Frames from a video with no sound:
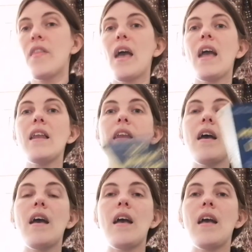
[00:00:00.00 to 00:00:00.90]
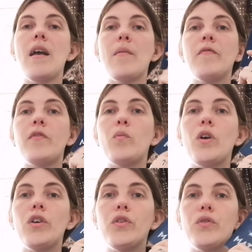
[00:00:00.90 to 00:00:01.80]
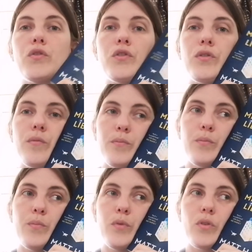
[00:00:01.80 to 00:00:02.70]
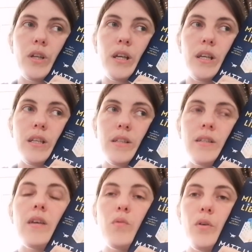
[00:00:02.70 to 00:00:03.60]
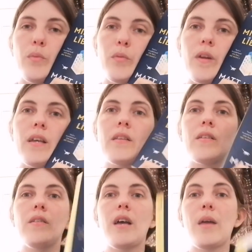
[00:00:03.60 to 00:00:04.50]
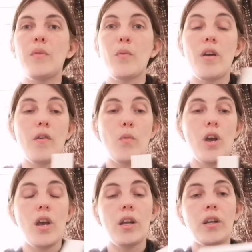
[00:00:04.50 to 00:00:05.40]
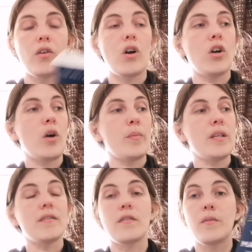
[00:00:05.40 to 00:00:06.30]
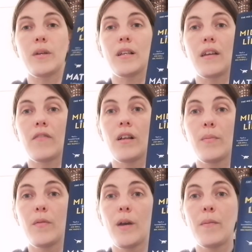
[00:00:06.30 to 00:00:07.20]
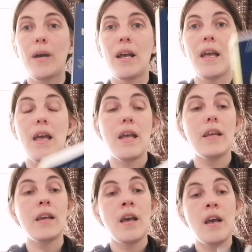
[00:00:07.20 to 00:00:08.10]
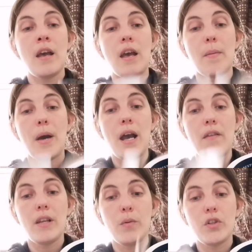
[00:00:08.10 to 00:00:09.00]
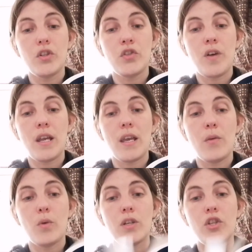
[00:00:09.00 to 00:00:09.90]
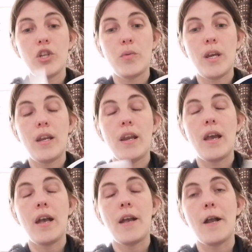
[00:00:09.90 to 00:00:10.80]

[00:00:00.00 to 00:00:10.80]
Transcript: Then, for World Book Night, World Book Night, the library where I work, got copies of The Midnight Library by Matt Haig. I really want to try it. We're doing